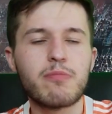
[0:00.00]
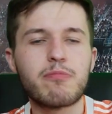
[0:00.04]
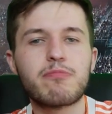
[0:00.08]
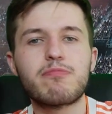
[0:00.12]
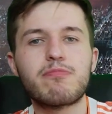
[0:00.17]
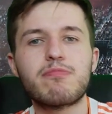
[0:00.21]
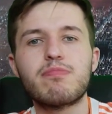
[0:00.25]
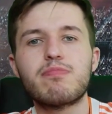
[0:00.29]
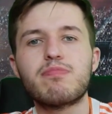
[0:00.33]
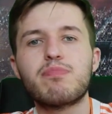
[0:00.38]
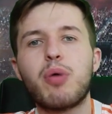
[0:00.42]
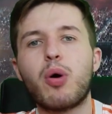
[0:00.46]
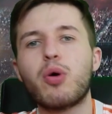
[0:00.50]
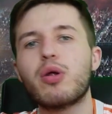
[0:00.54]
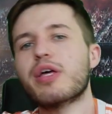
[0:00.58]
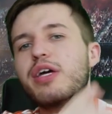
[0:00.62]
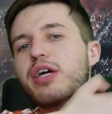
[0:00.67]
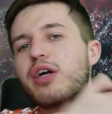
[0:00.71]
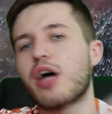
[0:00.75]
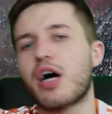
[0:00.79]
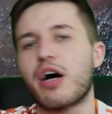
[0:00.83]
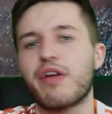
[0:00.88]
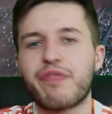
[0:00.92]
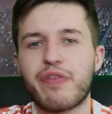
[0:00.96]
Pulling
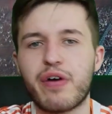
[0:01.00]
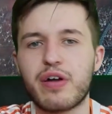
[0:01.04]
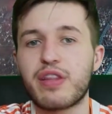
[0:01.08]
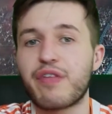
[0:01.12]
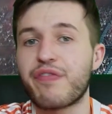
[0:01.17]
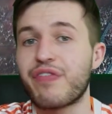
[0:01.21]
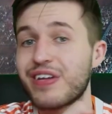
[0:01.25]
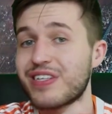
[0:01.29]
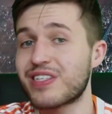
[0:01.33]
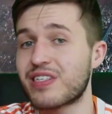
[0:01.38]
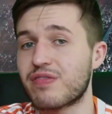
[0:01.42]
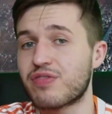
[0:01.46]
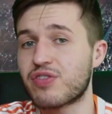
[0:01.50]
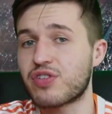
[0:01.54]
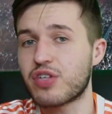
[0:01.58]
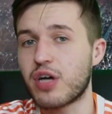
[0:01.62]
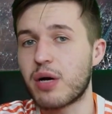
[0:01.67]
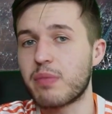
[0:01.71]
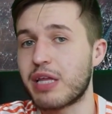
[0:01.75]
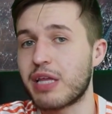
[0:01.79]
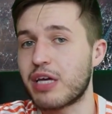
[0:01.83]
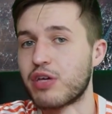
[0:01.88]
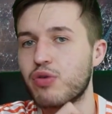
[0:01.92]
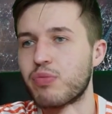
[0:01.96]
off a defensive sub
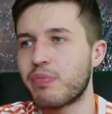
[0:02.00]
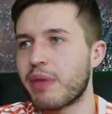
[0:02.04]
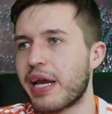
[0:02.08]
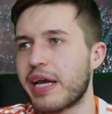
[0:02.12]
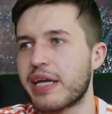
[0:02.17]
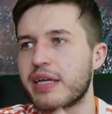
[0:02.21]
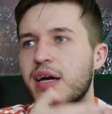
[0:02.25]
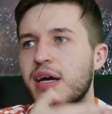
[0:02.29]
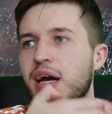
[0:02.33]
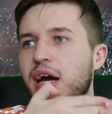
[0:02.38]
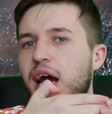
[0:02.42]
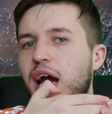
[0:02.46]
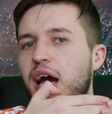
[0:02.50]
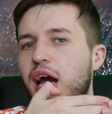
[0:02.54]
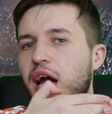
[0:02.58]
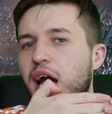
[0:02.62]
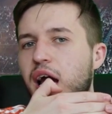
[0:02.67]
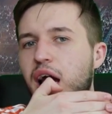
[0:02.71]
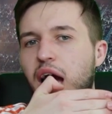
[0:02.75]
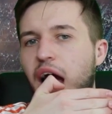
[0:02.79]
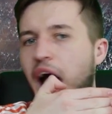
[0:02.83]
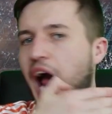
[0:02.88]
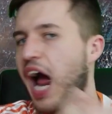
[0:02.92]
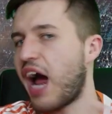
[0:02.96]
that you made
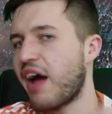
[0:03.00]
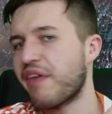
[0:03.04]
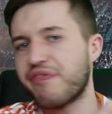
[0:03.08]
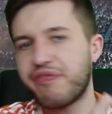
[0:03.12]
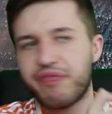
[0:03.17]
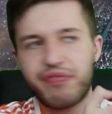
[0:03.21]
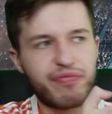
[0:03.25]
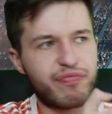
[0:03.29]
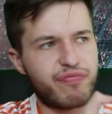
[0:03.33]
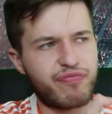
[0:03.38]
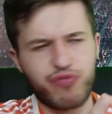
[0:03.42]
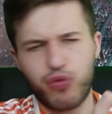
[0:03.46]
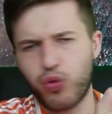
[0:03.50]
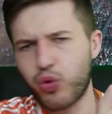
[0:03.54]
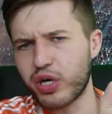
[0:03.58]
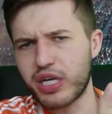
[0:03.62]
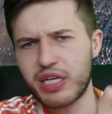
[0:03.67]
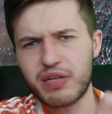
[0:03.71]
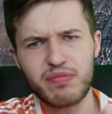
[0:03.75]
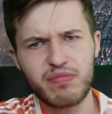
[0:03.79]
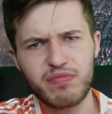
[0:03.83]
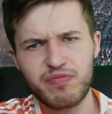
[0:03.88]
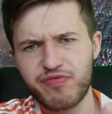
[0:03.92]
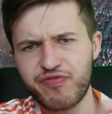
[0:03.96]
half 40
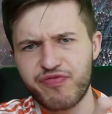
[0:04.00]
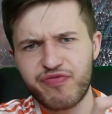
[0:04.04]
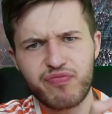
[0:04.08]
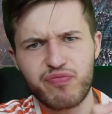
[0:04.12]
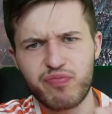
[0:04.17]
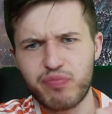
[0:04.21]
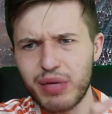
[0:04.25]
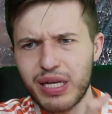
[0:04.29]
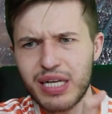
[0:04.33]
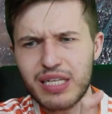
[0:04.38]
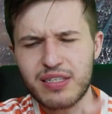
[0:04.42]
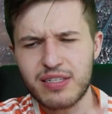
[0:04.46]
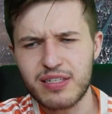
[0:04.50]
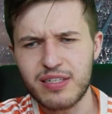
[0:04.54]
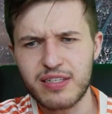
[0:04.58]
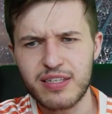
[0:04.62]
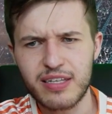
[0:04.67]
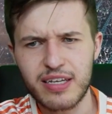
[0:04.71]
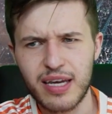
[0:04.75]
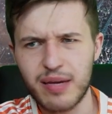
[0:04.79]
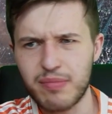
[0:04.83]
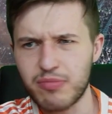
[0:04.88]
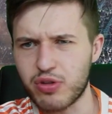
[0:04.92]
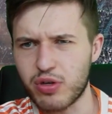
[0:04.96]
minutes into the
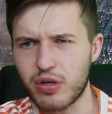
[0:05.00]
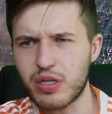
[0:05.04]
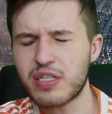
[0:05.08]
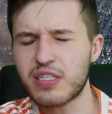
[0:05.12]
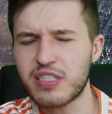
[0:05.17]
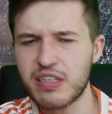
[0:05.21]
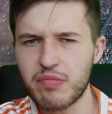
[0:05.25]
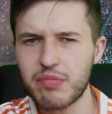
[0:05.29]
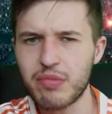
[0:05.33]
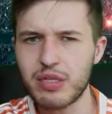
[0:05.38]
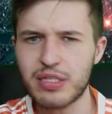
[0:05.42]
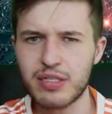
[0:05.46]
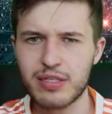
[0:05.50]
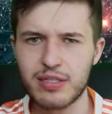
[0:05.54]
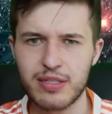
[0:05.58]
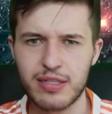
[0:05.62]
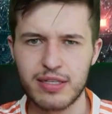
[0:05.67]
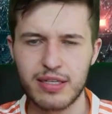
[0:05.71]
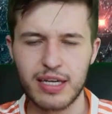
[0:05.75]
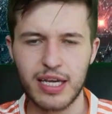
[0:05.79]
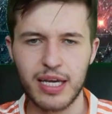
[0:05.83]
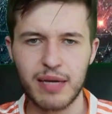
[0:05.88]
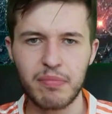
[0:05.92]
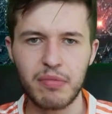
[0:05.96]
game, 37 minutes into the
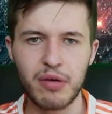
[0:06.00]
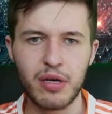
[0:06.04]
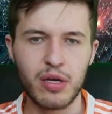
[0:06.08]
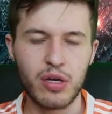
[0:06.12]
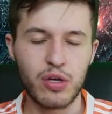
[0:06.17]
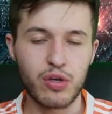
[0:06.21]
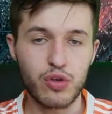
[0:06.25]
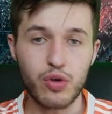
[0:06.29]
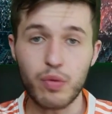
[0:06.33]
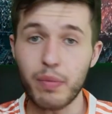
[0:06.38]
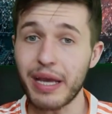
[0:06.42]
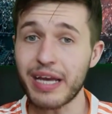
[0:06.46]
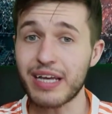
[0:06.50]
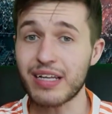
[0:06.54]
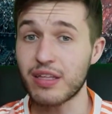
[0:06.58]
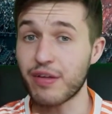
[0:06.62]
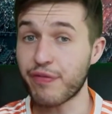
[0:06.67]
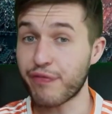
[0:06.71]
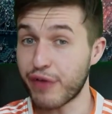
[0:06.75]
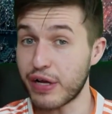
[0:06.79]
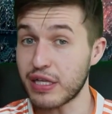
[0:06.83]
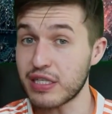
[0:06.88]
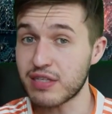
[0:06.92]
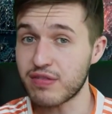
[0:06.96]
game. You make a
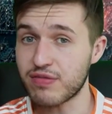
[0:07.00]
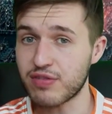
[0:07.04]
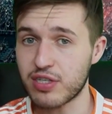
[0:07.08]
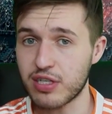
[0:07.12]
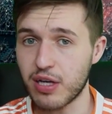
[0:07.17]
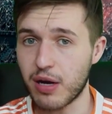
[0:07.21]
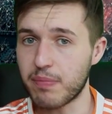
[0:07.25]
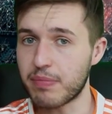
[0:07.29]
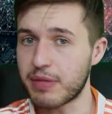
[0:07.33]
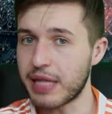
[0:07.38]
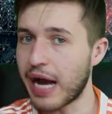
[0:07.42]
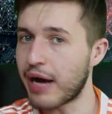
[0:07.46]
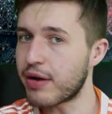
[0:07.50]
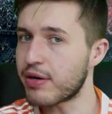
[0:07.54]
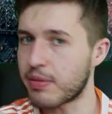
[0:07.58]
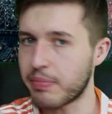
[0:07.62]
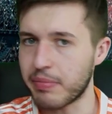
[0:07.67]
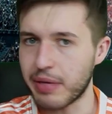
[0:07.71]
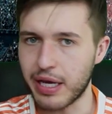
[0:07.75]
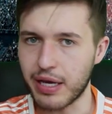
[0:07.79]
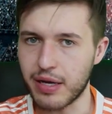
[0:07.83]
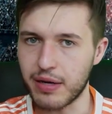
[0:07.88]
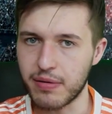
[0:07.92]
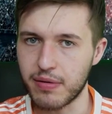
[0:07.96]
defensive sub down a
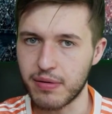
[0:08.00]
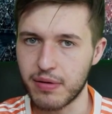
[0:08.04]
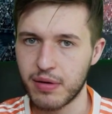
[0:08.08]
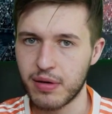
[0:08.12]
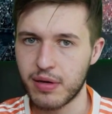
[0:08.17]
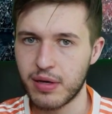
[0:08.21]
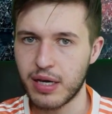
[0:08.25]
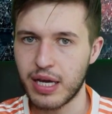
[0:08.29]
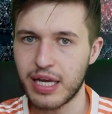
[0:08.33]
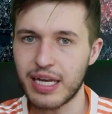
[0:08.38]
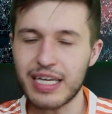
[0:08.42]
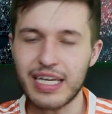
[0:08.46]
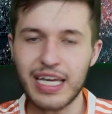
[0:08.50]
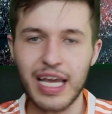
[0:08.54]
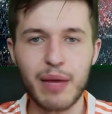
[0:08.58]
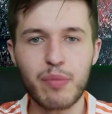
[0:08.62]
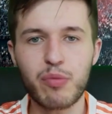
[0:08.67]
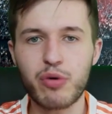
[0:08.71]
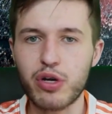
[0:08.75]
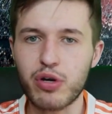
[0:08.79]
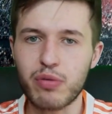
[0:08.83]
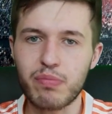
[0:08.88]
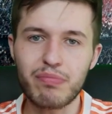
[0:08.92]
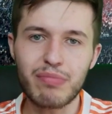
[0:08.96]
man in a game where you're
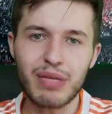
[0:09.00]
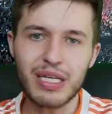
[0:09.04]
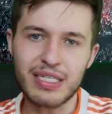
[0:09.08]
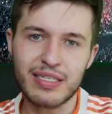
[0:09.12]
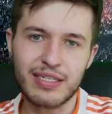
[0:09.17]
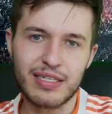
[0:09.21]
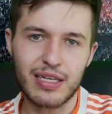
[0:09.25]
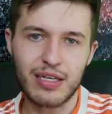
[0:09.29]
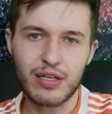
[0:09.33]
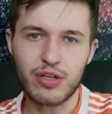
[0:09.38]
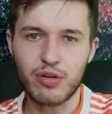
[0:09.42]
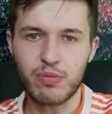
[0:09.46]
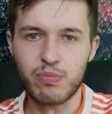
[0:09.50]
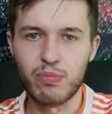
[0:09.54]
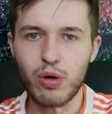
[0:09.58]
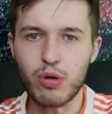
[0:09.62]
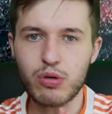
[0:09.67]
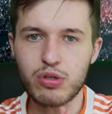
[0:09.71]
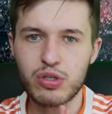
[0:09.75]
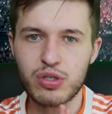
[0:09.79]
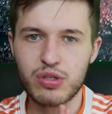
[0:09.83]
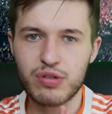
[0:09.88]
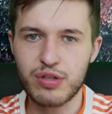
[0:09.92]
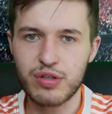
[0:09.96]
missing your
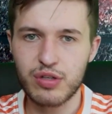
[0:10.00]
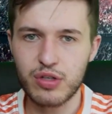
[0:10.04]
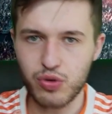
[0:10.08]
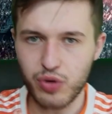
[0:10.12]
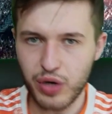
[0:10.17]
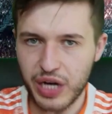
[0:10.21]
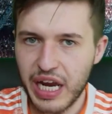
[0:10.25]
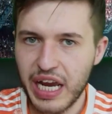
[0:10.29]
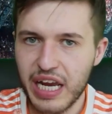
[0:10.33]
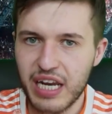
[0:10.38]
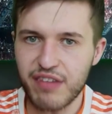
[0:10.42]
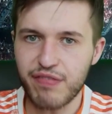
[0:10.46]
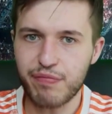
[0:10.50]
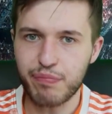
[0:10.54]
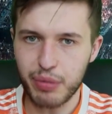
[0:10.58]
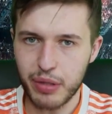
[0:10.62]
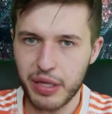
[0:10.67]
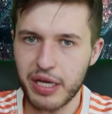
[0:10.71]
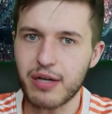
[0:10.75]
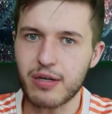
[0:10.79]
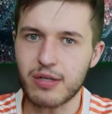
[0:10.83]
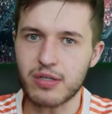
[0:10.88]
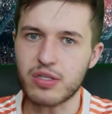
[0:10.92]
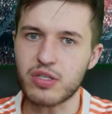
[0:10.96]
most creative
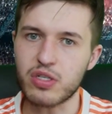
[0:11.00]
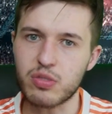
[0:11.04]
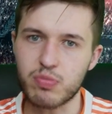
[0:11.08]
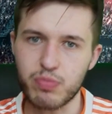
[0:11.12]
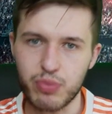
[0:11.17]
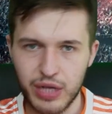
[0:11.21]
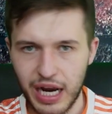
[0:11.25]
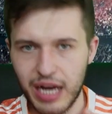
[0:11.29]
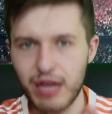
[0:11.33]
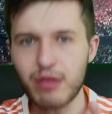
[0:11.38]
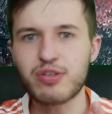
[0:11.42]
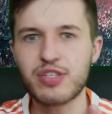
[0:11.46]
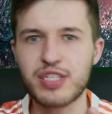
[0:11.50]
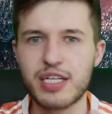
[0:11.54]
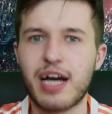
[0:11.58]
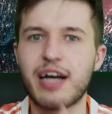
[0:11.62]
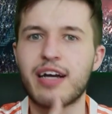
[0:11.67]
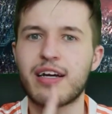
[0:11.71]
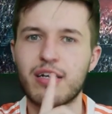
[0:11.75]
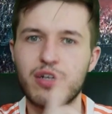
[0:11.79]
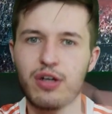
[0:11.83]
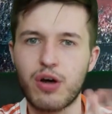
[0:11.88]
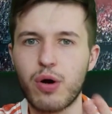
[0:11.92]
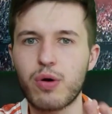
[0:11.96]
players, Bukayo Saka
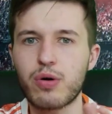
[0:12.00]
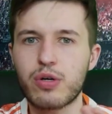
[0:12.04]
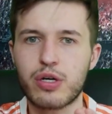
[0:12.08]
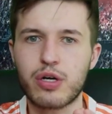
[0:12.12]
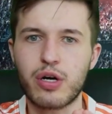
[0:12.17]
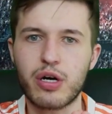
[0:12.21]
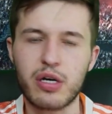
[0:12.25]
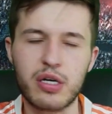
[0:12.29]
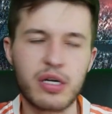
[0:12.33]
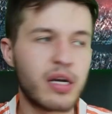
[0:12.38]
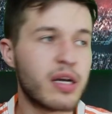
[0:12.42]
and Odegaard.